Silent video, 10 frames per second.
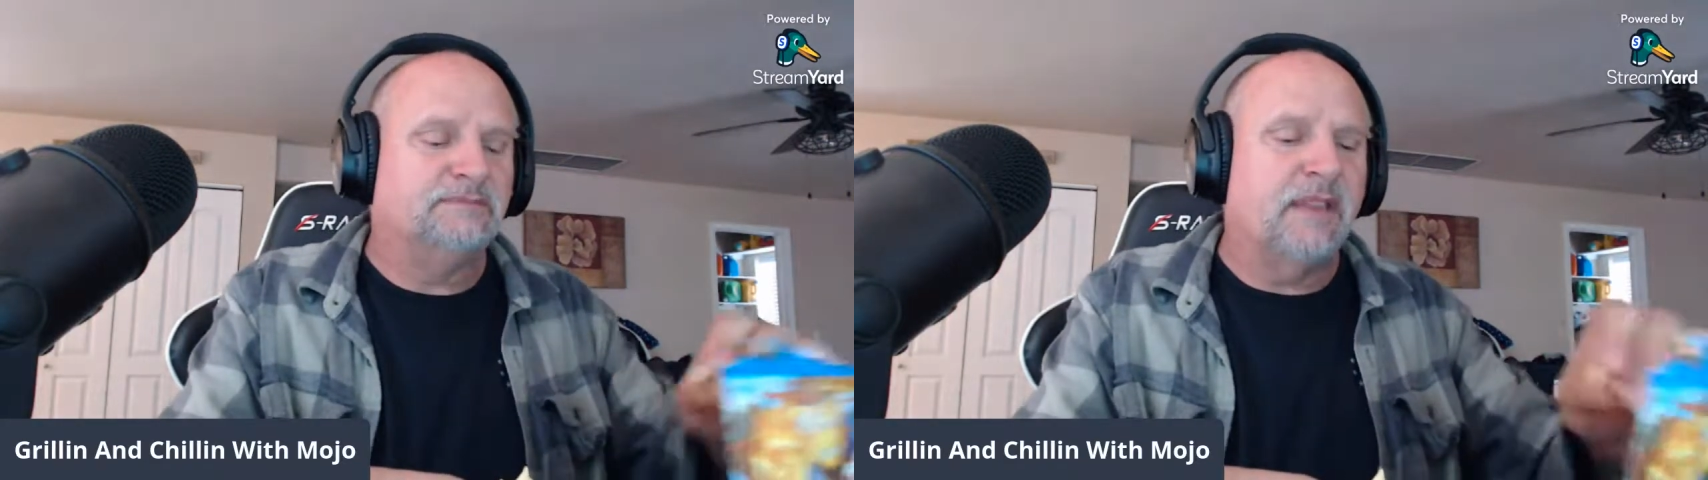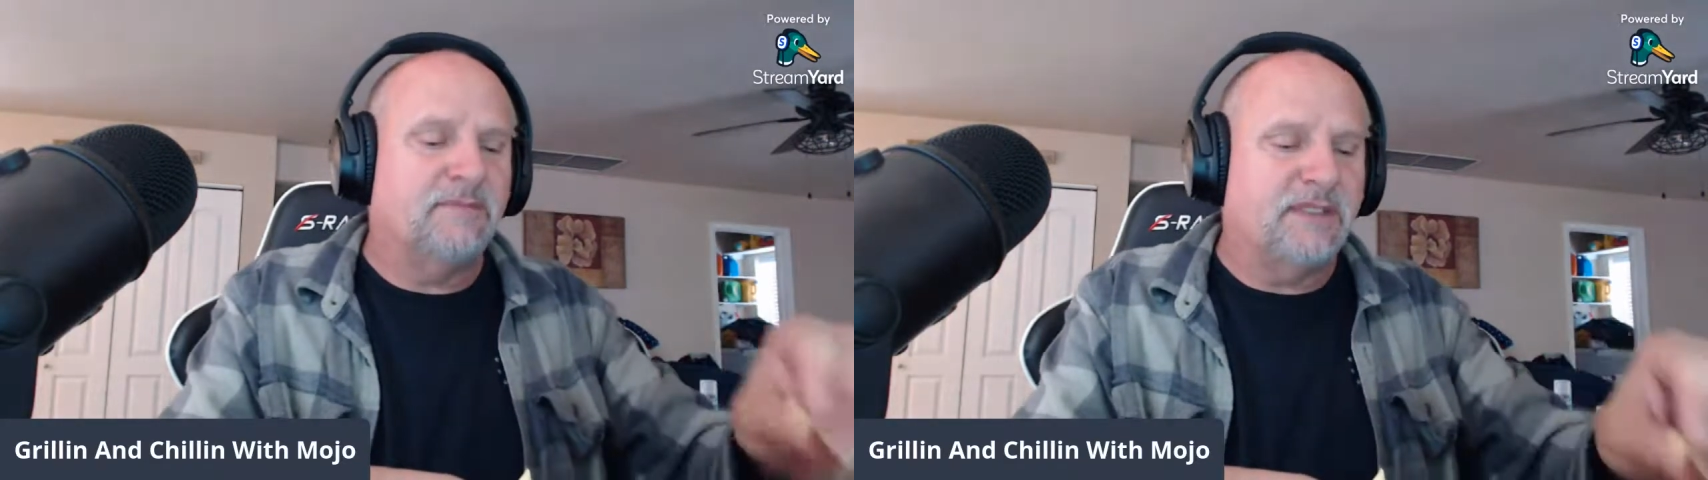
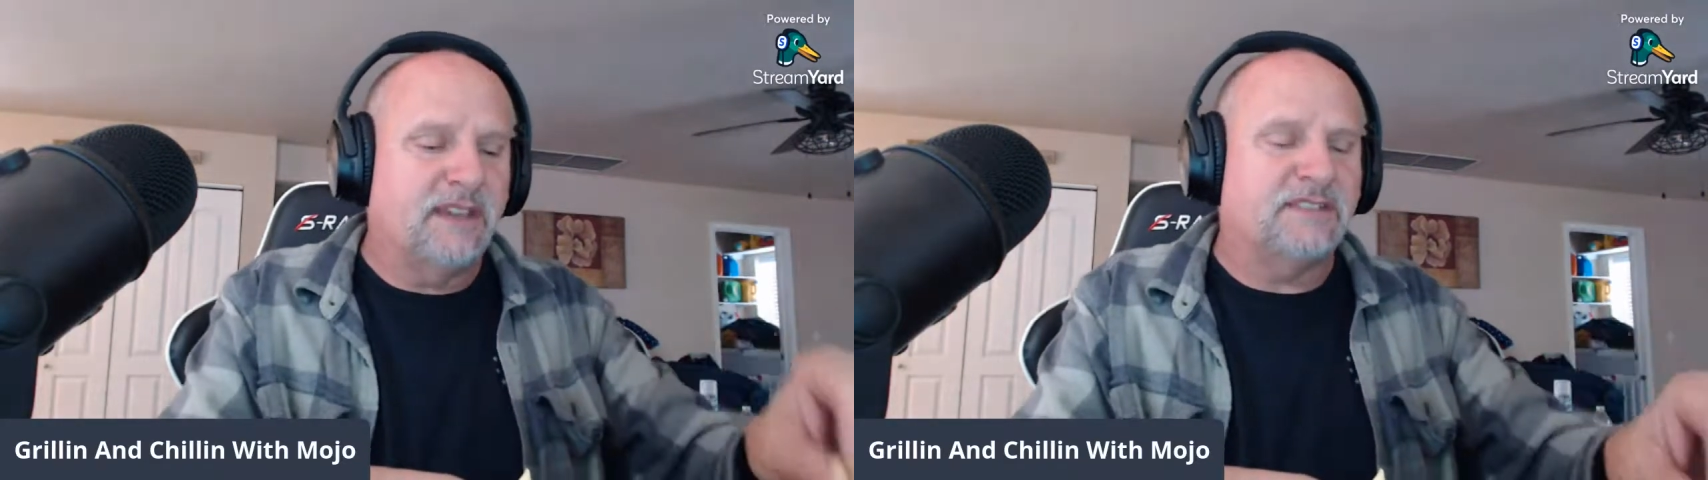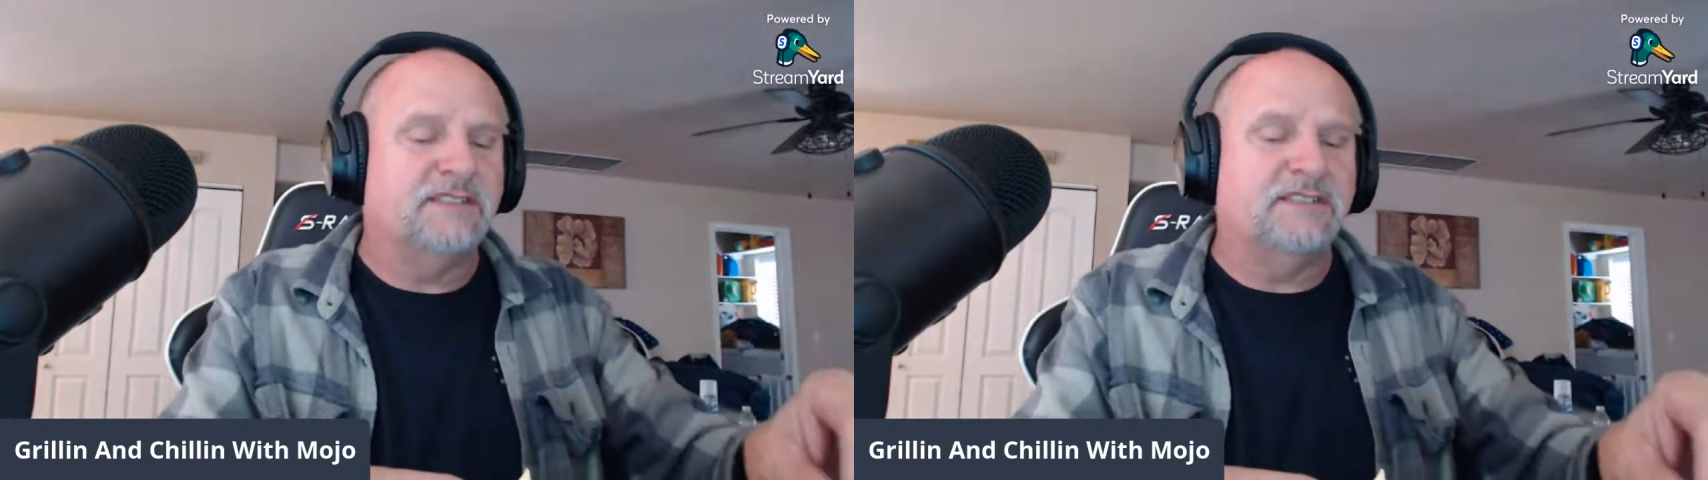I'm
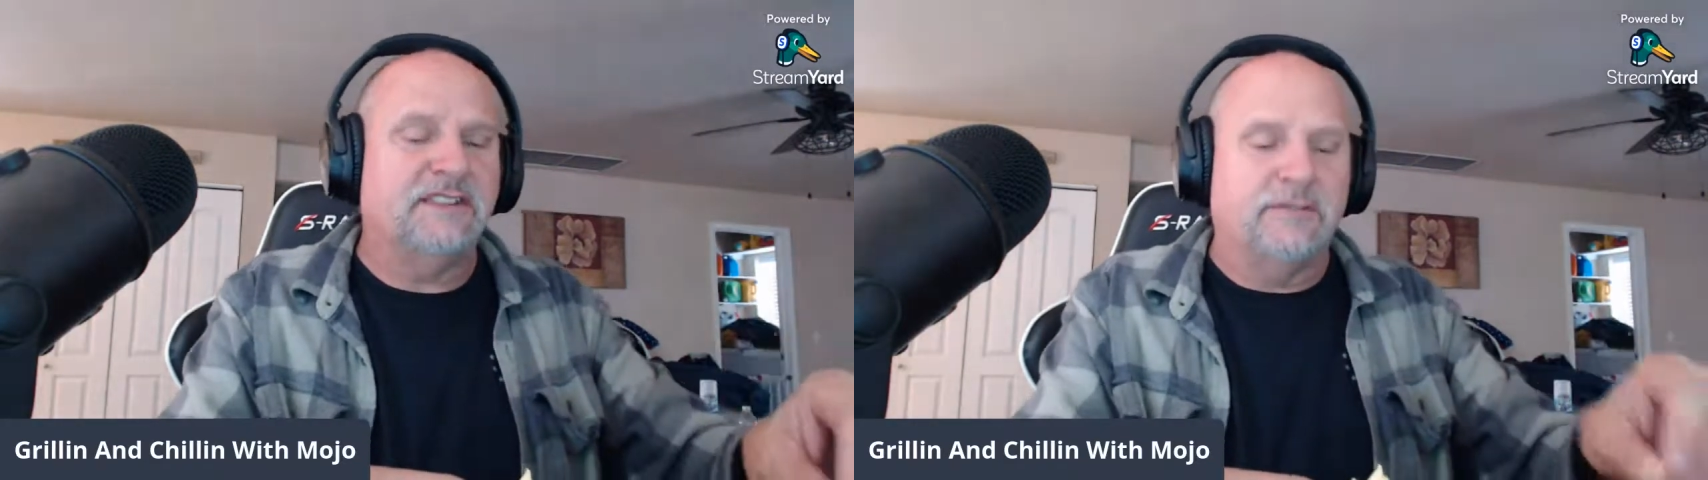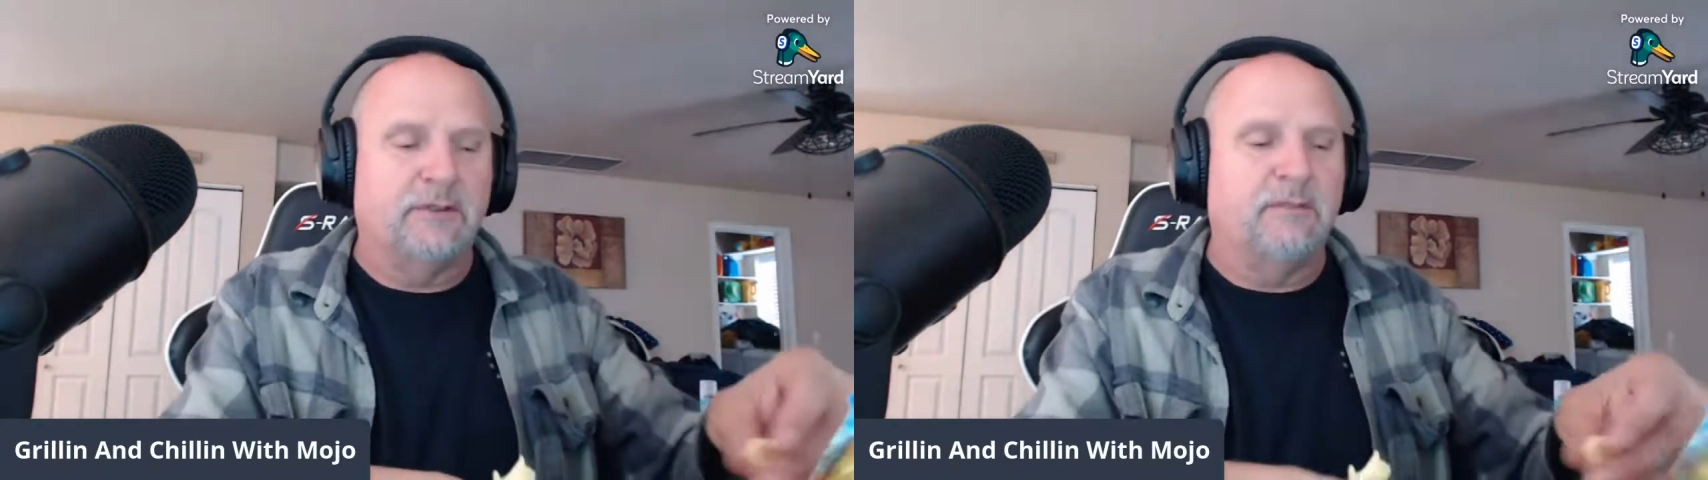tasting
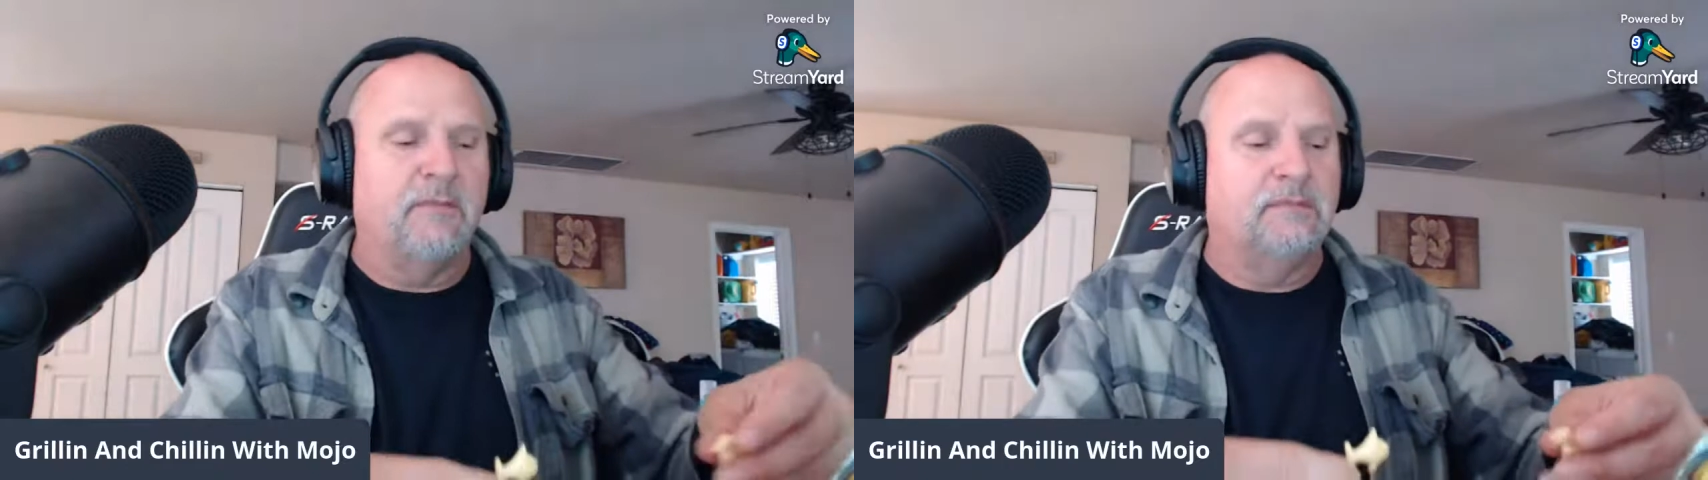seafood.